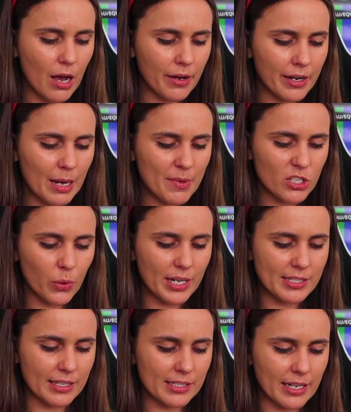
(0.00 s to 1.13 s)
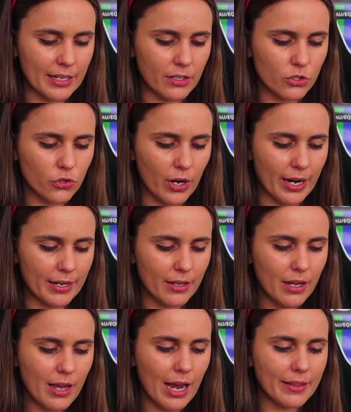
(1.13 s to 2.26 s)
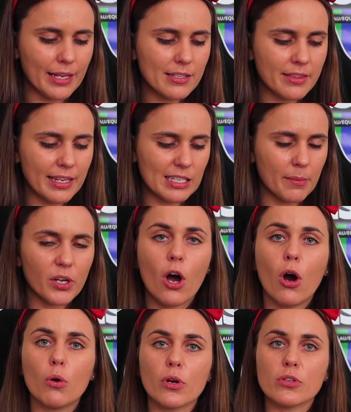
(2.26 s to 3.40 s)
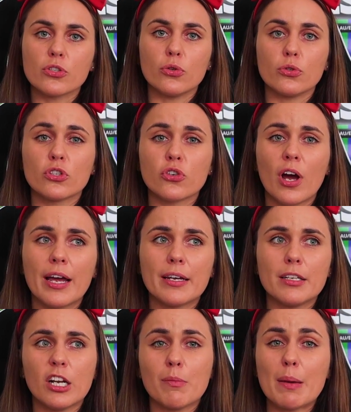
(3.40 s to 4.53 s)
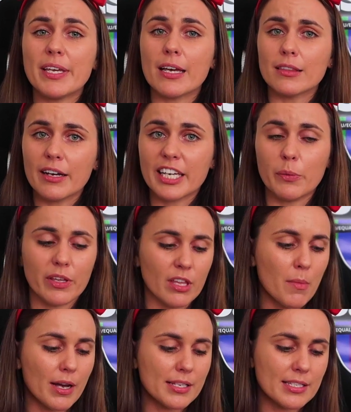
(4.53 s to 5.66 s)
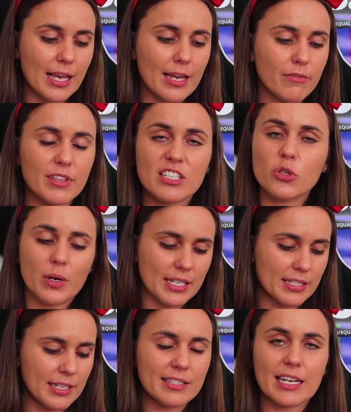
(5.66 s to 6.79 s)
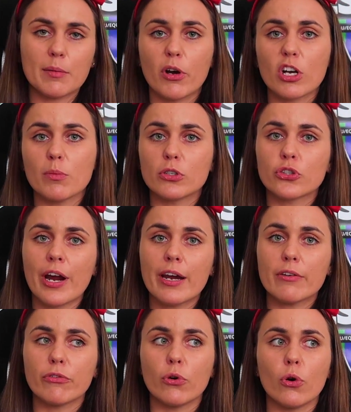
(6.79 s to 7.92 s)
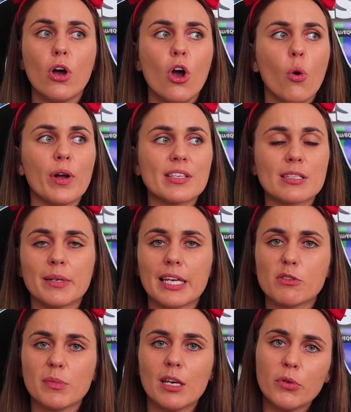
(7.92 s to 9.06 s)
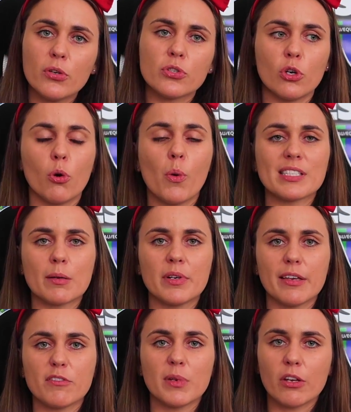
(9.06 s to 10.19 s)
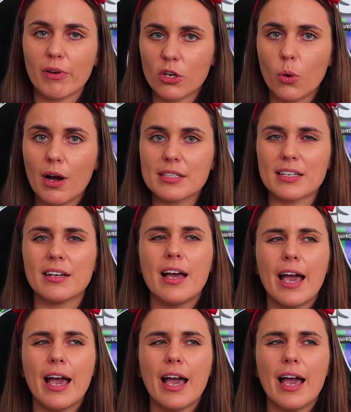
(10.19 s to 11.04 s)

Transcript: I'm gonna name it 2016 trade. And these are things that I'm going to hold on to try and, you know, maybe get lucky with. I might save this 2016 Pokemon trade for when someone gives me a Mewtwo or when someone gives me a Rayquaza.